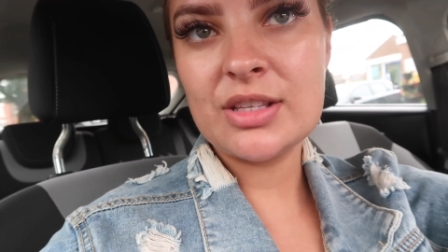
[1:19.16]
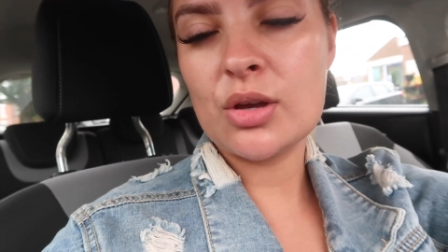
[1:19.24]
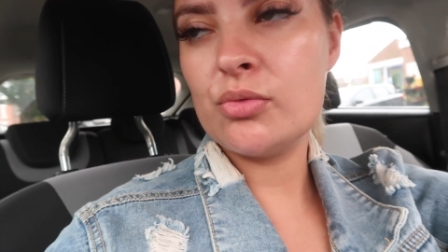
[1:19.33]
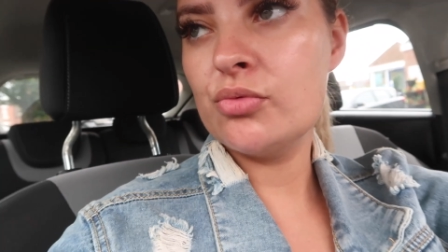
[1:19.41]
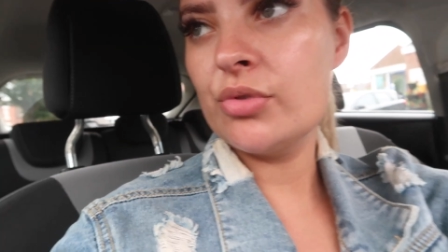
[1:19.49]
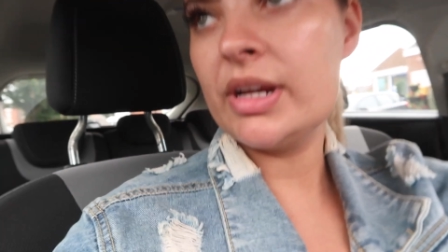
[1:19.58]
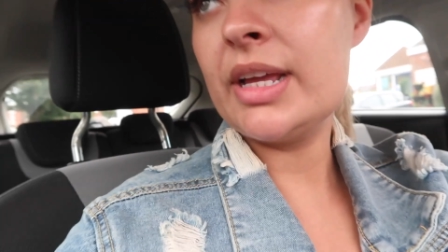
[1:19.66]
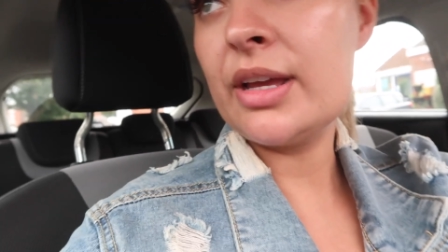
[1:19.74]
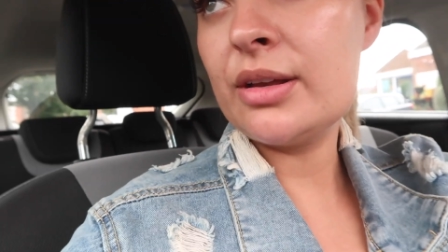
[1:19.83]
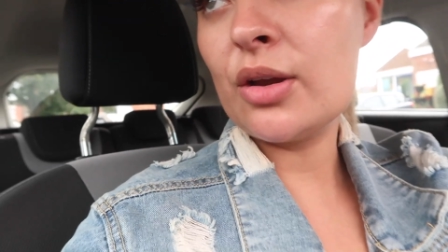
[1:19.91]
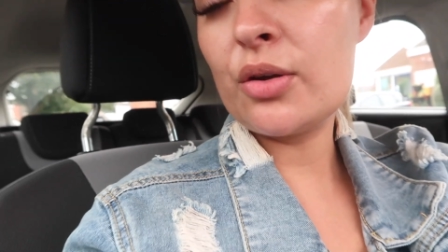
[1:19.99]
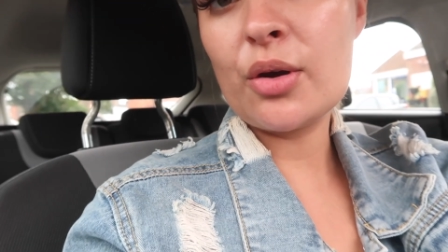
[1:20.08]
It's like
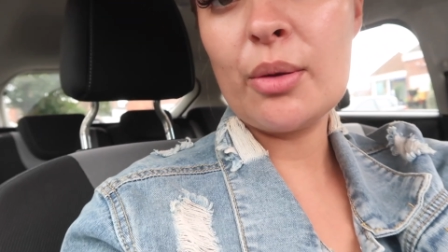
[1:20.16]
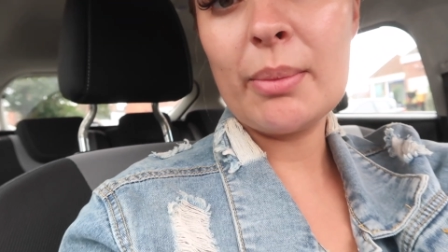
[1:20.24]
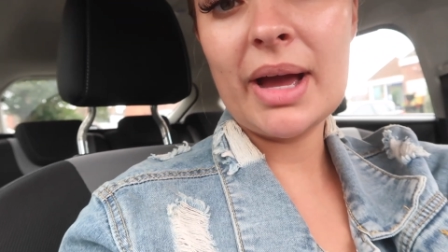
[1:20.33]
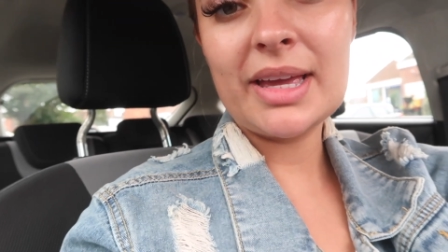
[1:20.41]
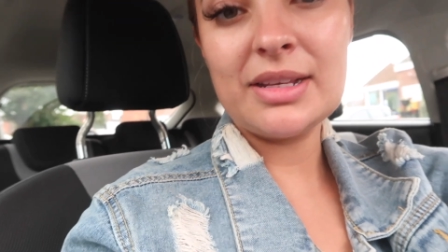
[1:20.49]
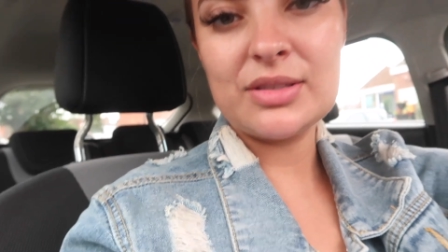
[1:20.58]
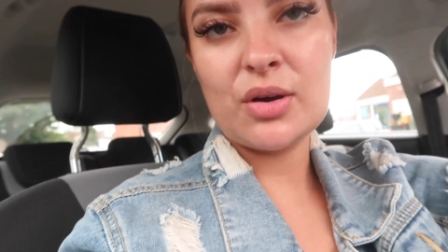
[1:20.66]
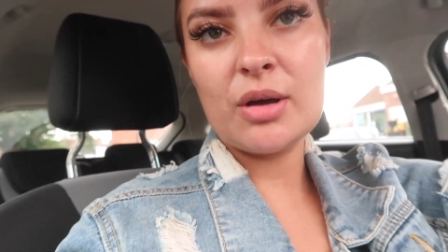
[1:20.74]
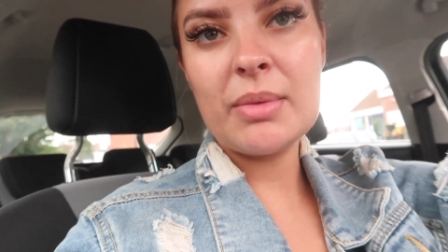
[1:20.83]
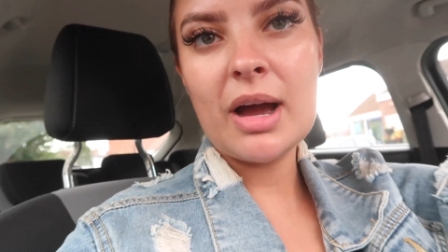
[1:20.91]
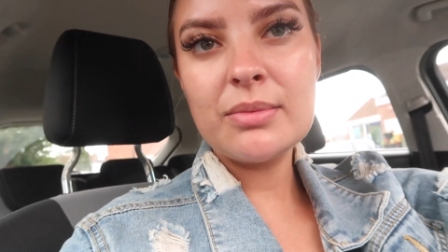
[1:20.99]
really like going back in time.